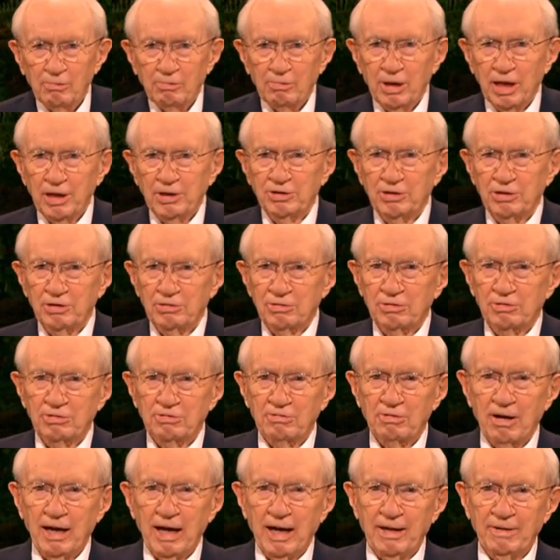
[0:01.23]
Racial
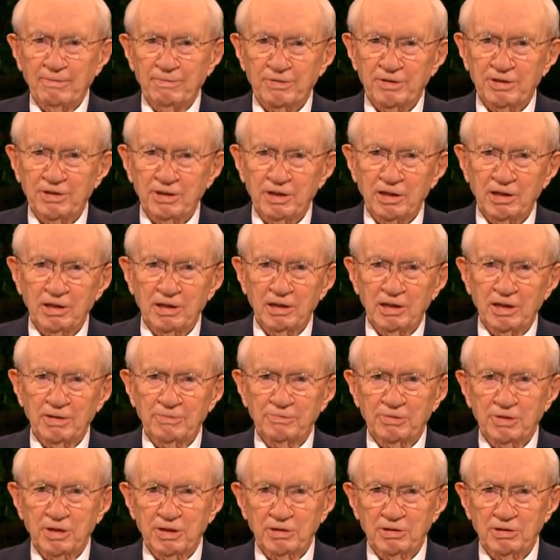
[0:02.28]
strife still lives